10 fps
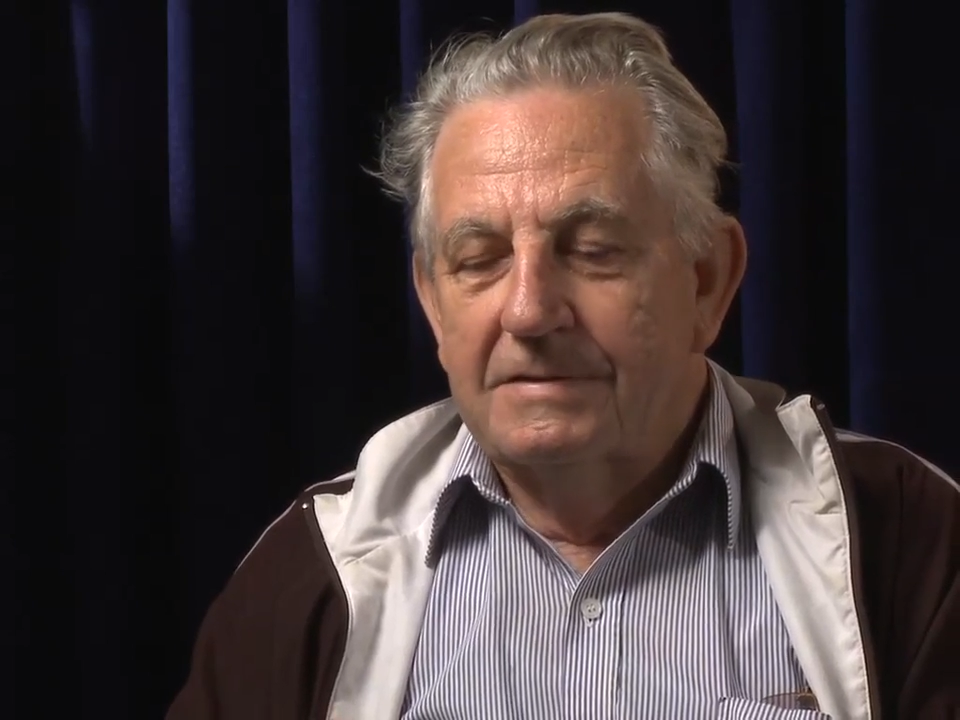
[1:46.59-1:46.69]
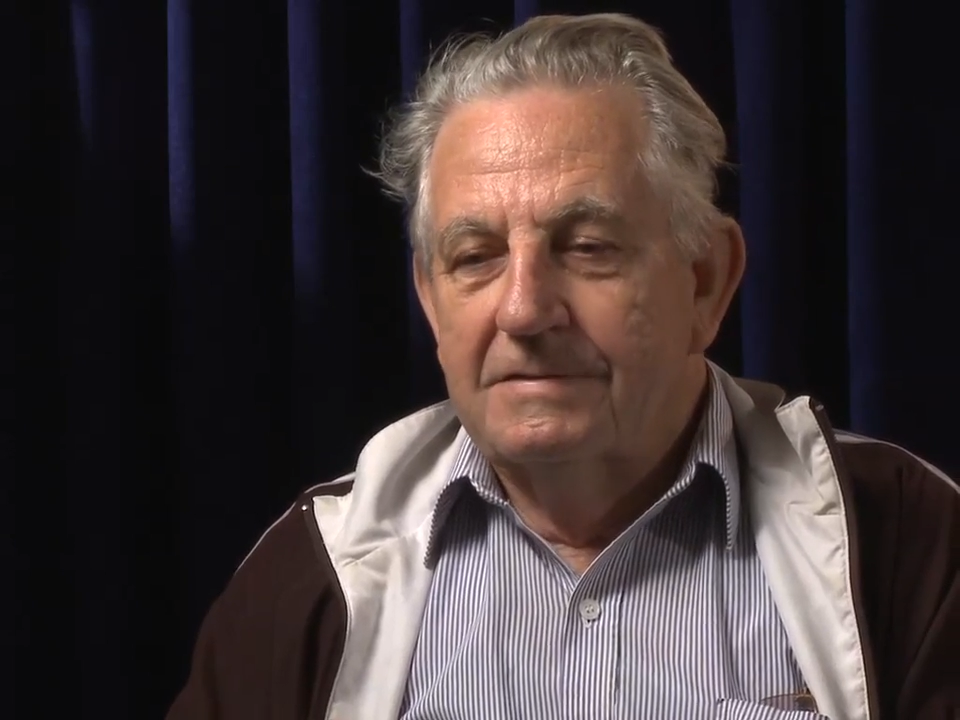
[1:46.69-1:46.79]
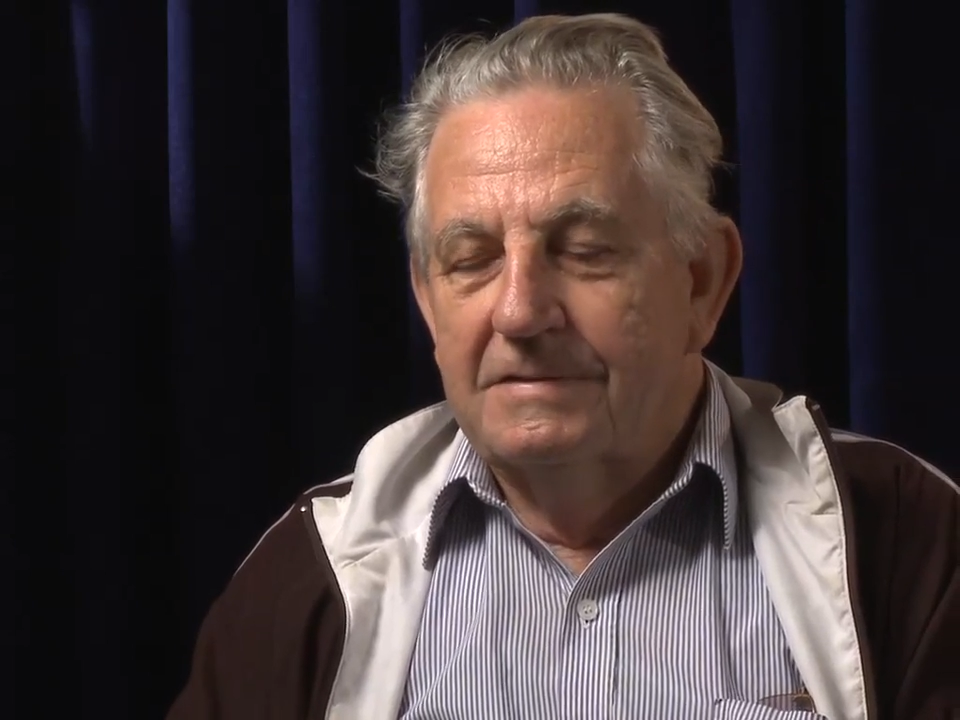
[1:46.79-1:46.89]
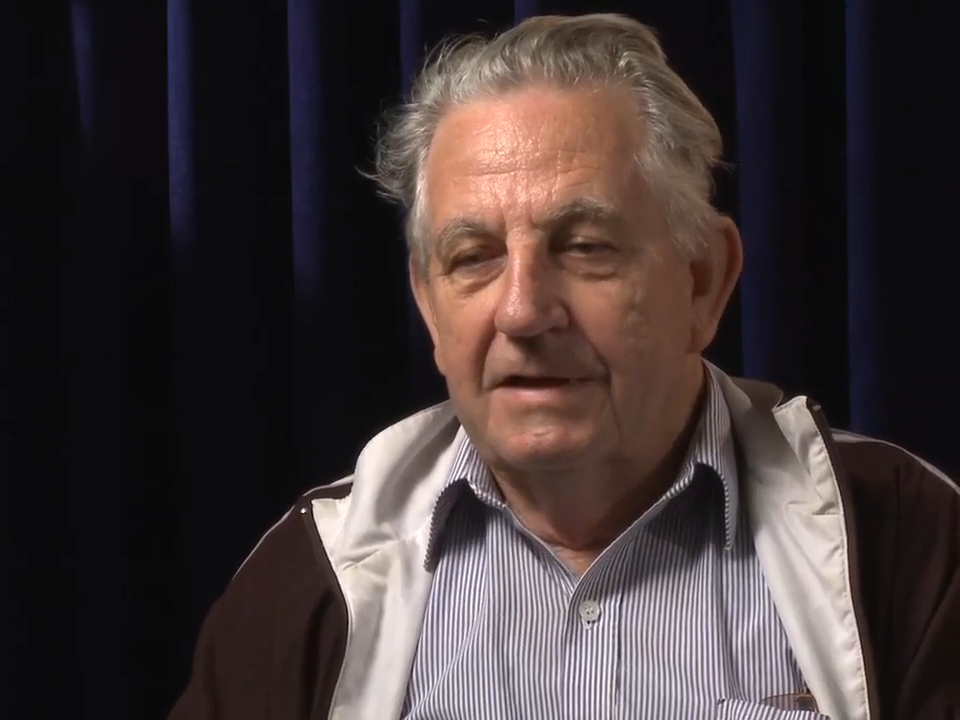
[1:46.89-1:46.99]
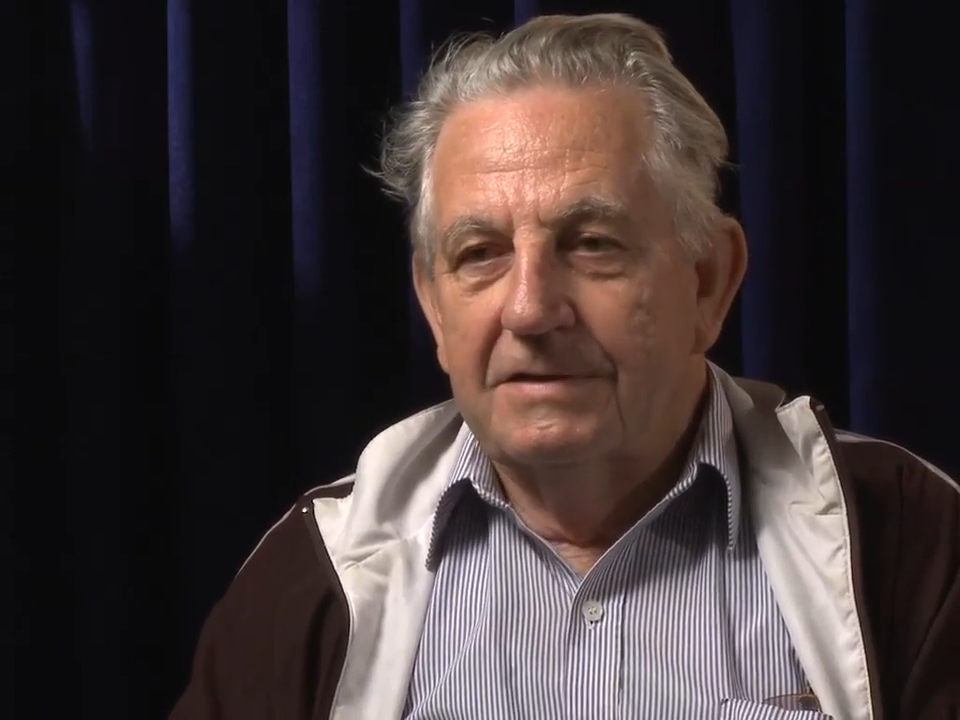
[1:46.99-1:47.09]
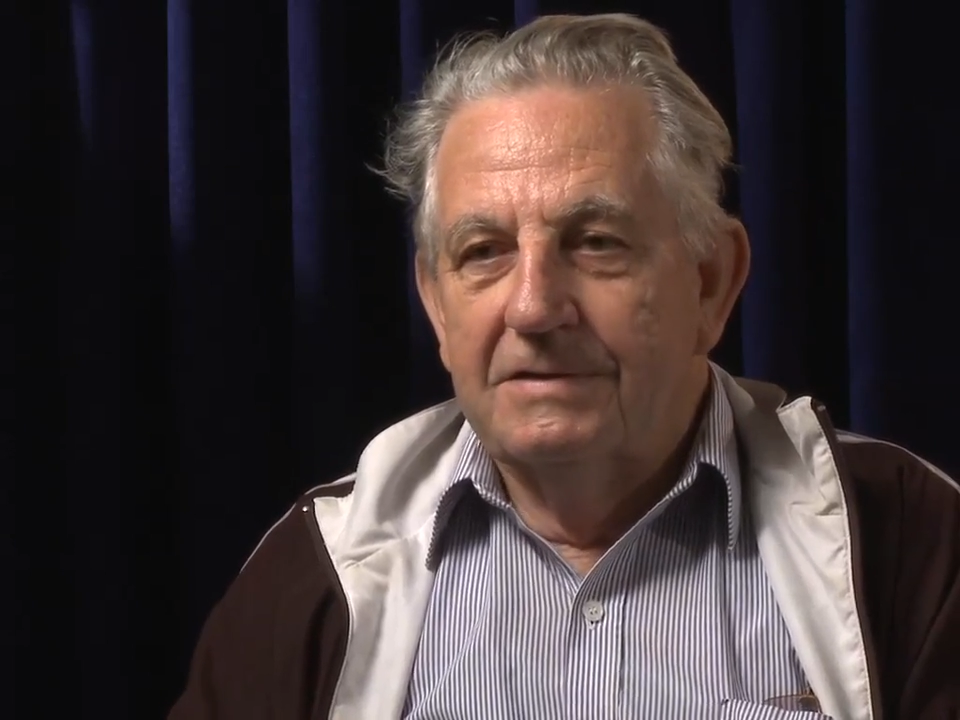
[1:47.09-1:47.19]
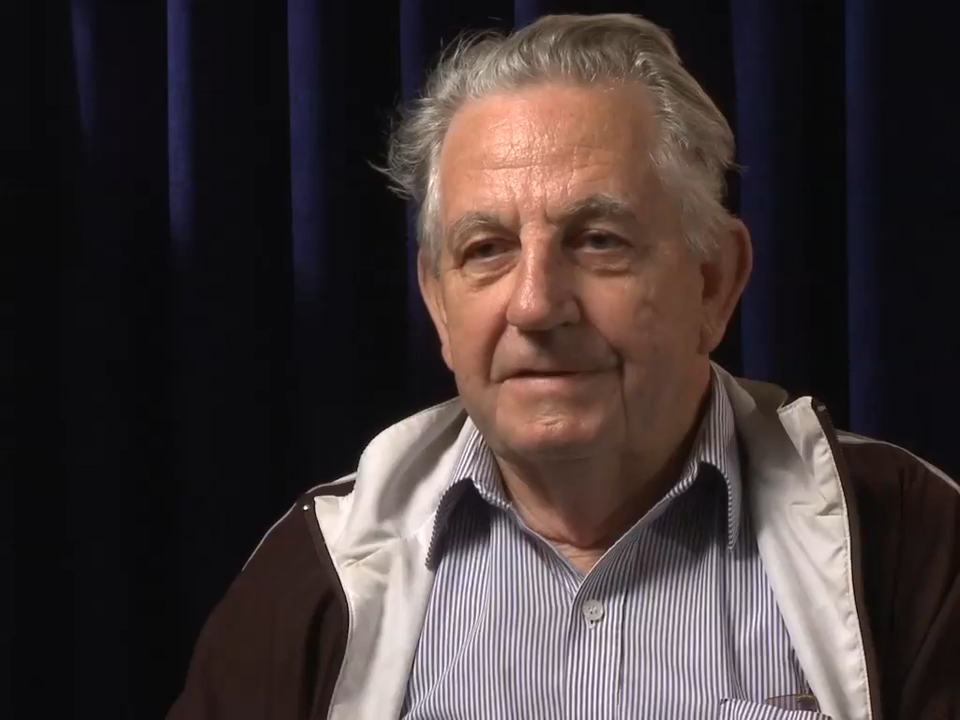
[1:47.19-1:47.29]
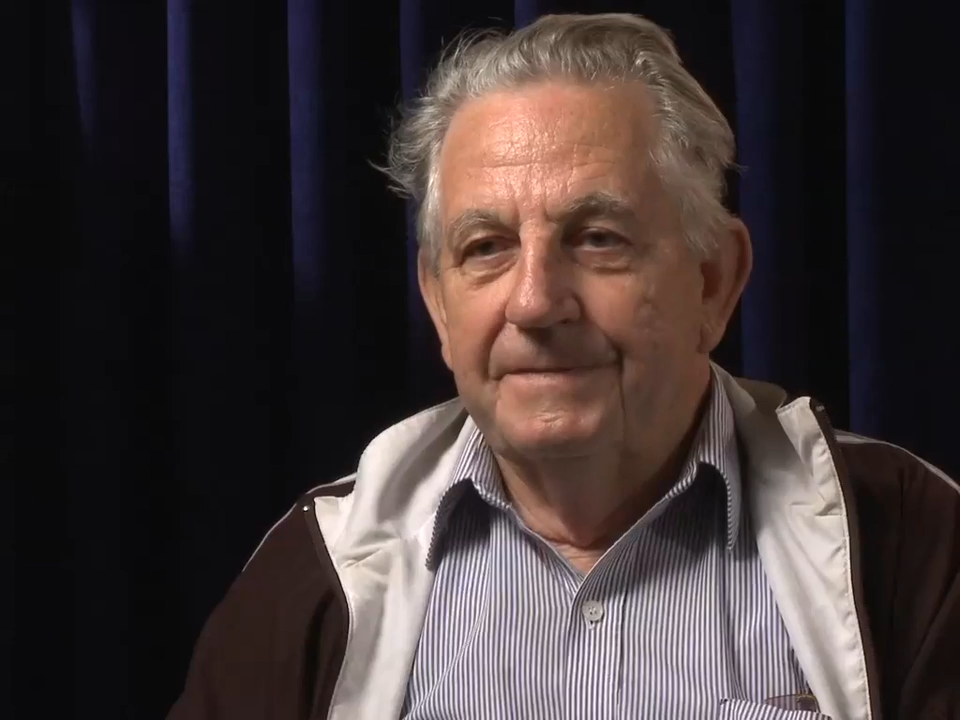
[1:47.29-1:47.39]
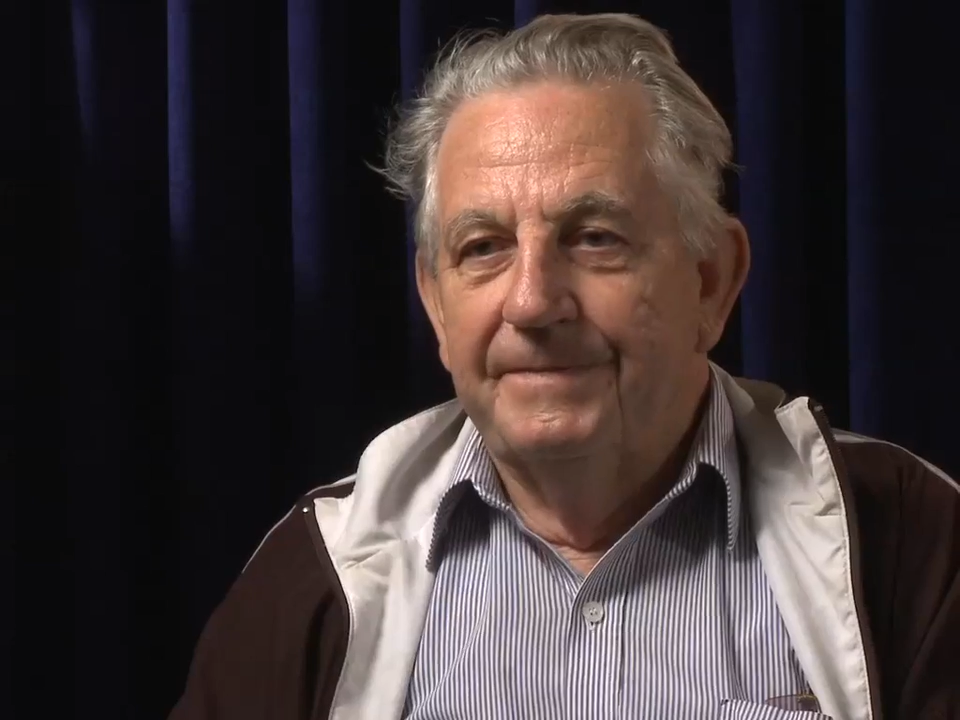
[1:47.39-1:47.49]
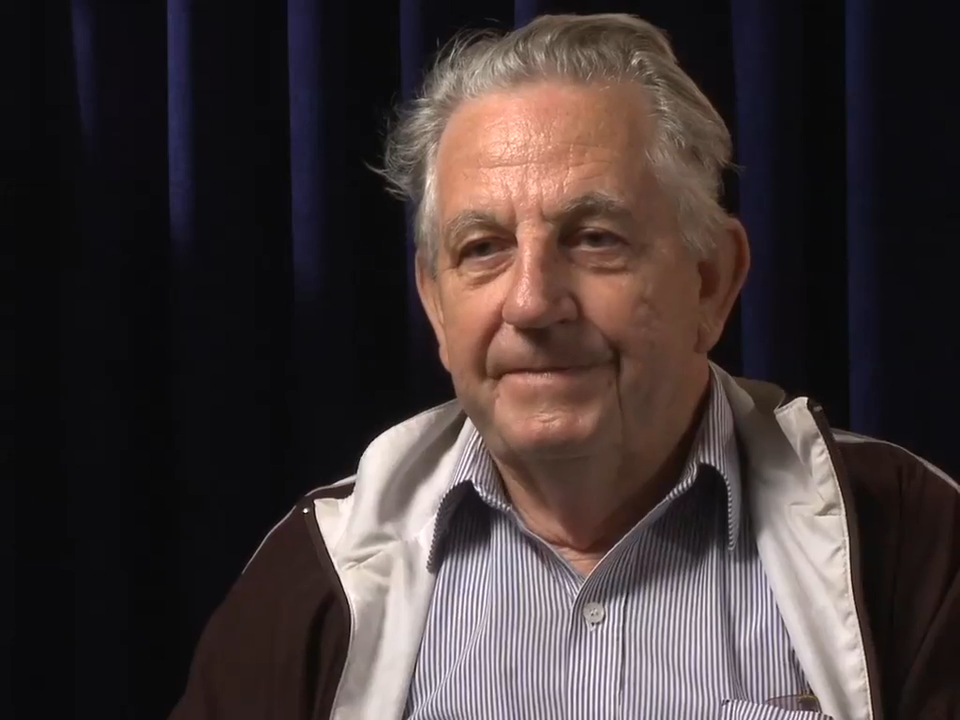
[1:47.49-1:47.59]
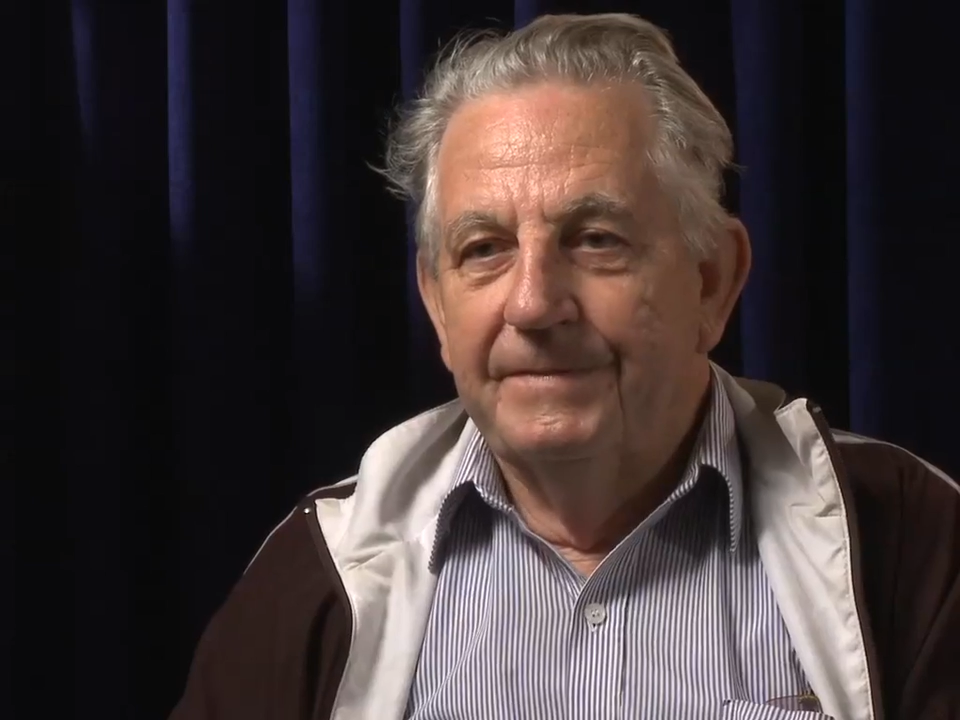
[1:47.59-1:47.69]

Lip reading: section